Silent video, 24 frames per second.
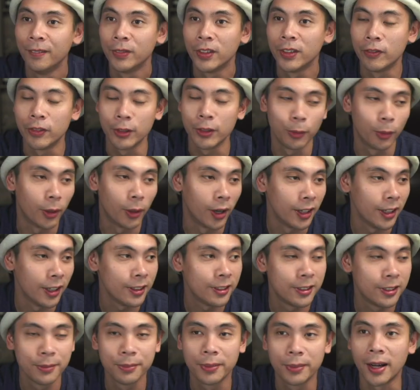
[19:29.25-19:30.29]
If you wanted
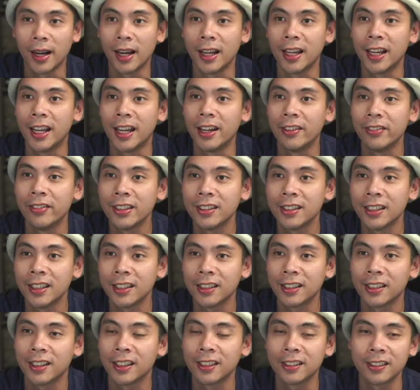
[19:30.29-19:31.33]
to buy everything
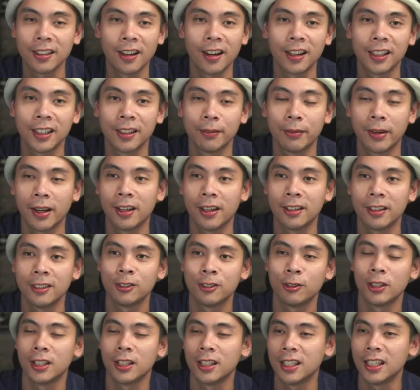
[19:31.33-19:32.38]
that I talked about
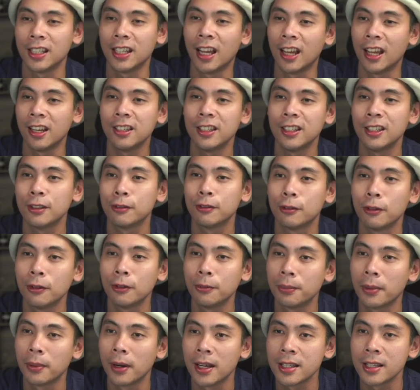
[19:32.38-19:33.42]
during the ending
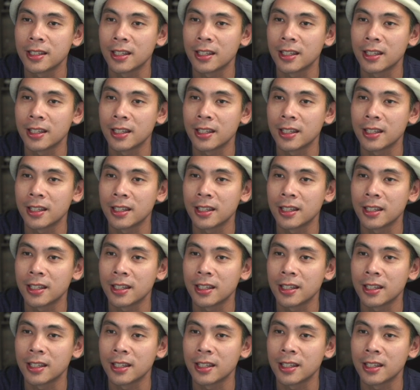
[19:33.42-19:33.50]
group buy